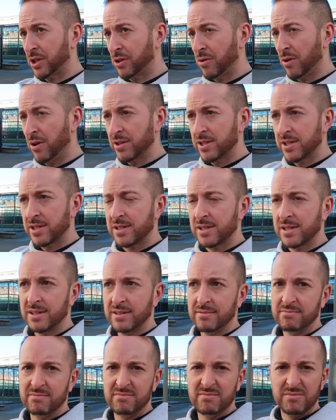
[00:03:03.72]
across
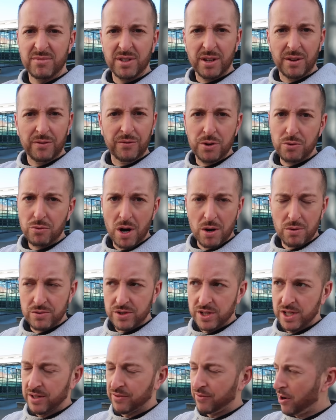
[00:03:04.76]
a few
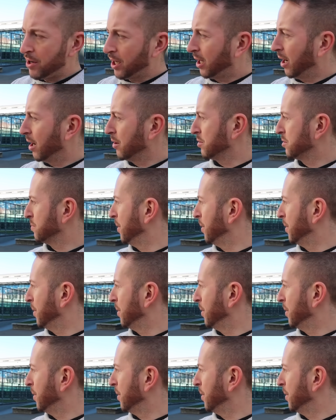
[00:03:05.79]
roads. It's very close